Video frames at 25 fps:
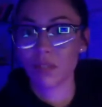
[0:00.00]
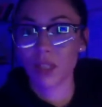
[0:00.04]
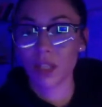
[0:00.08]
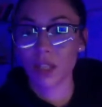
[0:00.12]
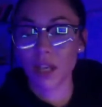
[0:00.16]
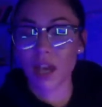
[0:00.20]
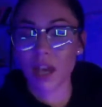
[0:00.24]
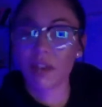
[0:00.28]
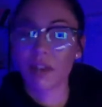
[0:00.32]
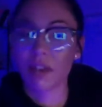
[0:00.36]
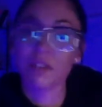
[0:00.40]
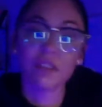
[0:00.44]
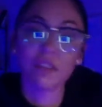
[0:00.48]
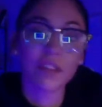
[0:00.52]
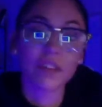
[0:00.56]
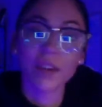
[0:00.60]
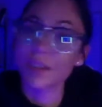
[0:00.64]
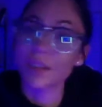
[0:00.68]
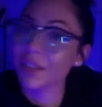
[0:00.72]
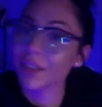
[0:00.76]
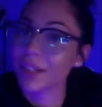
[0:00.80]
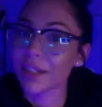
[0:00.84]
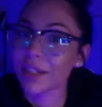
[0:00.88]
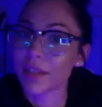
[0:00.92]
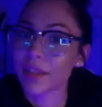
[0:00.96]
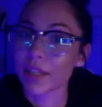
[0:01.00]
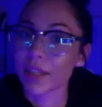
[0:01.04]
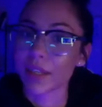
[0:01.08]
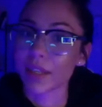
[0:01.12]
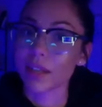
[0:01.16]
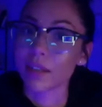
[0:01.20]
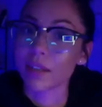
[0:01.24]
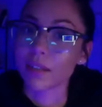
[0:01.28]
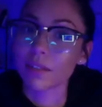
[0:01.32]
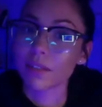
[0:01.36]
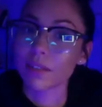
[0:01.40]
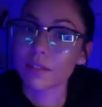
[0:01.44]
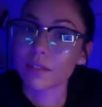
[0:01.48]
I haven't found
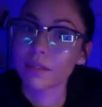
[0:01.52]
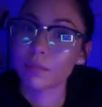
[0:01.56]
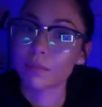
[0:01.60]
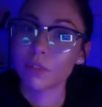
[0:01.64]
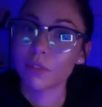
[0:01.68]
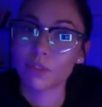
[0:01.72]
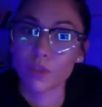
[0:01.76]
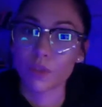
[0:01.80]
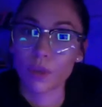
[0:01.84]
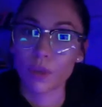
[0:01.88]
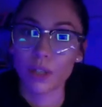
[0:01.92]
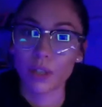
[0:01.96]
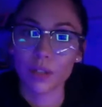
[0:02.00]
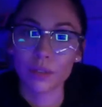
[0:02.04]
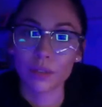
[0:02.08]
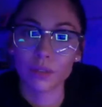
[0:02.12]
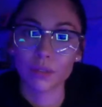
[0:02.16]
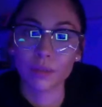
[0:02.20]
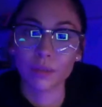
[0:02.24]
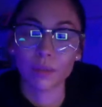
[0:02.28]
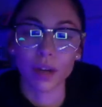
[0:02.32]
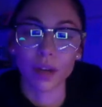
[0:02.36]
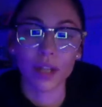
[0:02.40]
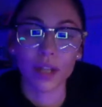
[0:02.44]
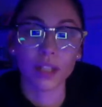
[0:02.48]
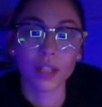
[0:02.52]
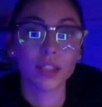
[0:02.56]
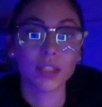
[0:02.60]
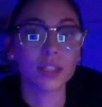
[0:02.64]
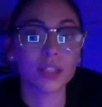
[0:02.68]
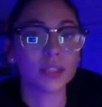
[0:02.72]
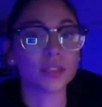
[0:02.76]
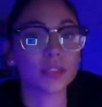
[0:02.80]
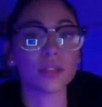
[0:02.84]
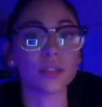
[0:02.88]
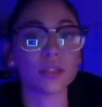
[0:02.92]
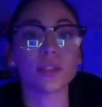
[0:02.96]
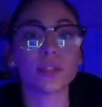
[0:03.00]
anything before, right?
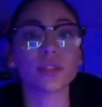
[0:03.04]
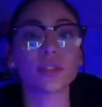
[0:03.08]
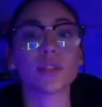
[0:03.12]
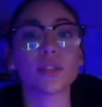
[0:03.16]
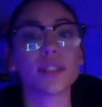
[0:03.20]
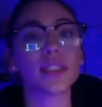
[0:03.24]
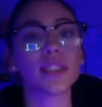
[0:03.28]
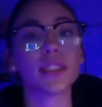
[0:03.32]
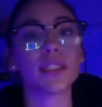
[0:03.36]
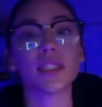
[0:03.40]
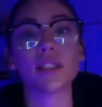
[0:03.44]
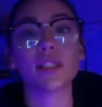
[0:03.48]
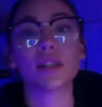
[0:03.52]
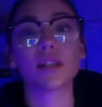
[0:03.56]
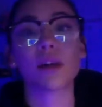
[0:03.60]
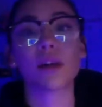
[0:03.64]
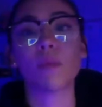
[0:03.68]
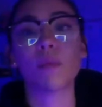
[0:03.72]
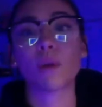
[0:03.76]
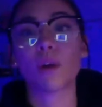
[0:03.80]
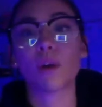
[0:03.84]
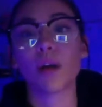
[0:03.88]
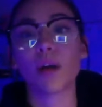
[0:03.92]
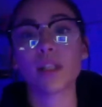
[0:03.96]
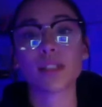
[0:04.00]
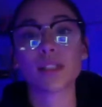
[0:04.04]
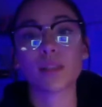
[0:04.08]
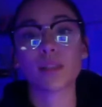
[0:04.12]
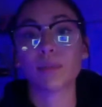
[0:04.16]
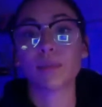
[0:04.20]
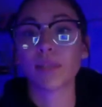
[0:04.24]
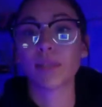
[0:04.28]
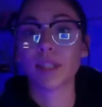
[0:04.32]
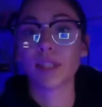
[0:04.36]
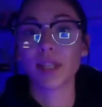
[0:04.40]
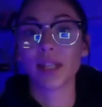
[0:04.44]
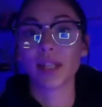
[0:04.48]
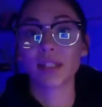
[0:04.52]
So it's crazy to come across
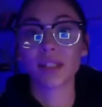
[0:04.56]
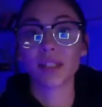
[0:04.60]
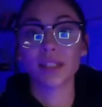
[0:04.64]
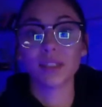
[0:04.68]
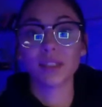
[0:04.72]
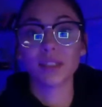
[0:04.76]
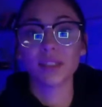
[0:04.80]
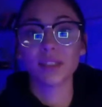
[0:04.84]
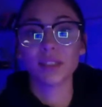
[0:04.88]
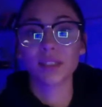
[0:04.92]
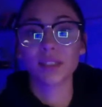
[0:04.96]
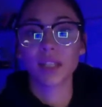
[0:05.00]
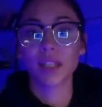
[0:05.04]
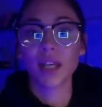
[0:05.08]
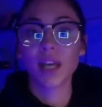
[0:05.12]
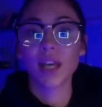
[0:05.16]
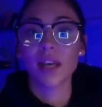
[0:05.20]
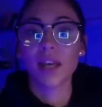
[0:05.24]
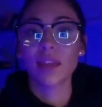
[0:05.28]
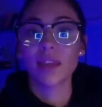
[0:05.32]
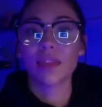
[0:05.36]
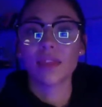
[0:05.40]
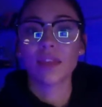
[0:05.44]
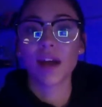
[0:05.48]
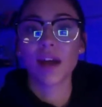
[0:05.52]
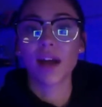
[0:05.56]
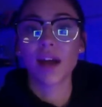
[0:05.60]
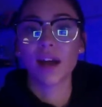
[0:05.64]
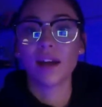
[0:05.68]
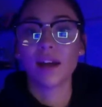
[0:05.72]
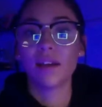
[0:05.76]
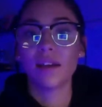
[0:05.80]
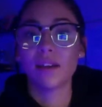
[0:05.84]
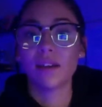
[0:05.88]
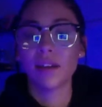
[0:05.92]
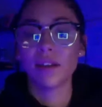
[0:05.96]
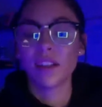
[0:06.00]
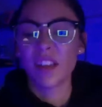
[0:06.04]
something like this
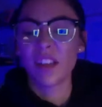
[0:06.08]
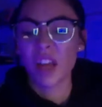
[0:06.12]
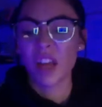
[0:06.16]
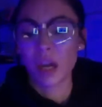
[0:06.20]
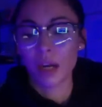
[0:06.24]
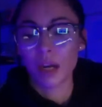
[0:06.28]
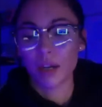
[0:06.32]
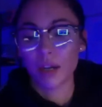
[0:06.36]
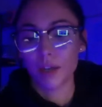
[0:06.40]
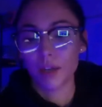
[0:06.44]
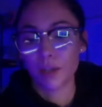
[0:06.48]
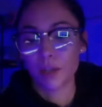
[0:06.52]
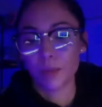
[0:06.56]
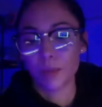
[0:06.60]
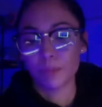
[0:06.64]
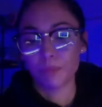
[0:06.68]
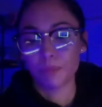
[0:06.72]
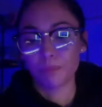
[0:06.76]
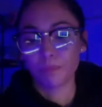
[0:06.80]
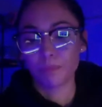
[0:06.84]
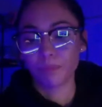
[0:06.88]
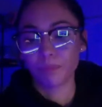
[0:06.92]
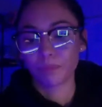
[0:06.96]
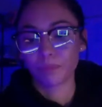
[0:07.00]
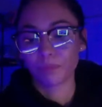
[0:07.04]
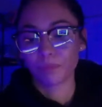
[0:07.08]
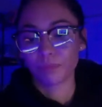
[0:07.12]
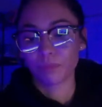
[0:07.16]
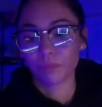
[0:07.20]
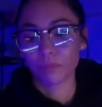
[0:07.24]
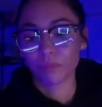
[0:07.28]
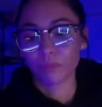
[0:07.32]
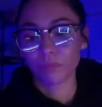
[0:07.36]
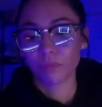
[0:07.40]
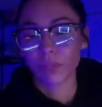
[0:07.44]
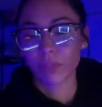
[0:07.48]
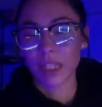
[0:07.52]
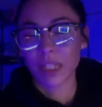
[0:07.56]
that um,
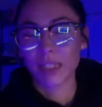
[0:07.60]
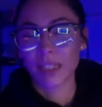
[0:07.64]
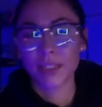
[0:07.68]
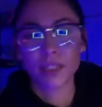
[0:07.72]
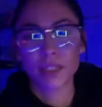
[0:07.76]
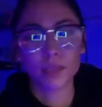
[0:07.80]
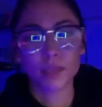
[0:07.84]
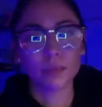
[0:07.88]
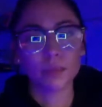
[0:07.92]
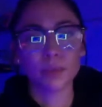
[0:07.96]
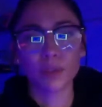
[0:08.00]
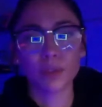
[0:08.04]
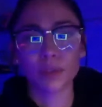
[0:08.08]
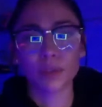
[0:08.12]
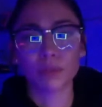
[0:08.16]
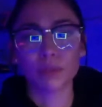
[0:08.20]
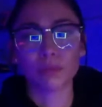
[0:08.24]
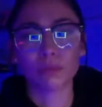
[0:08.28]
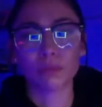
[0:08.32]
is super